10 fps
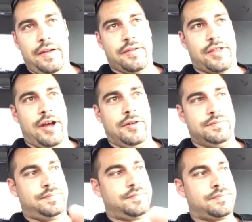So,
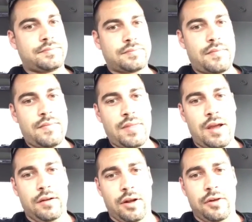
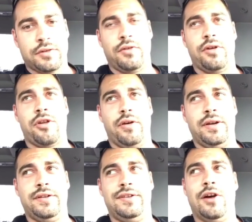long story
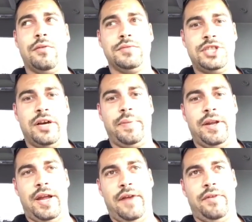short, don't jump
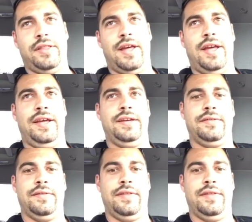into everything,